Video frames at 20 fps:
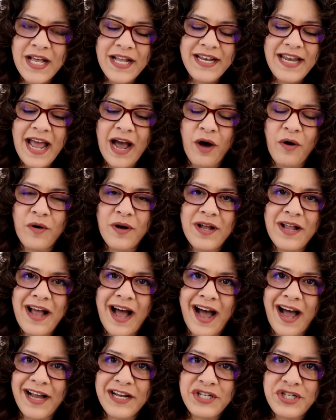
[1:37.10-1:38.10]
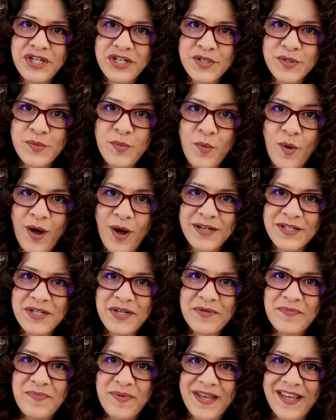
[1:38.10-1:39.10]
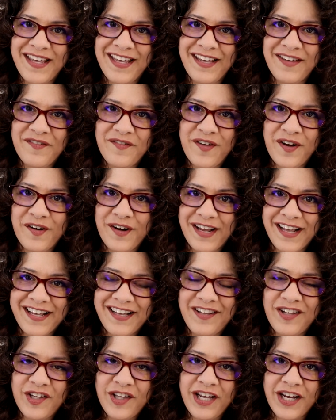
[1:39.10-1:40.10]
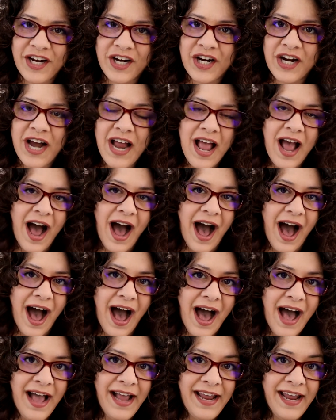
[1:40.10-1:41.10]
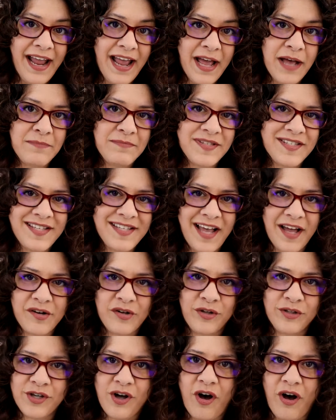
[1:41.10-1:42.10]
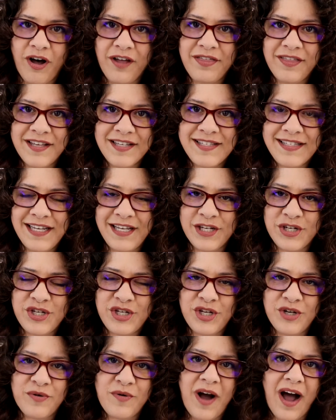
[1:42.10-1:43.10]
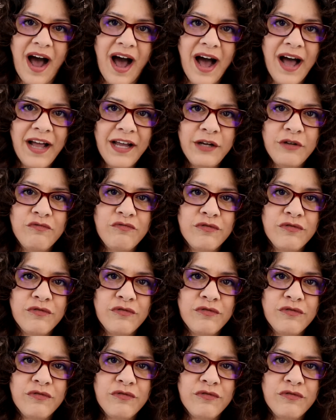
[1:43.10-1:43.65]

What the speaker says: Now, I just want to be very clear. I am settled on this issue. I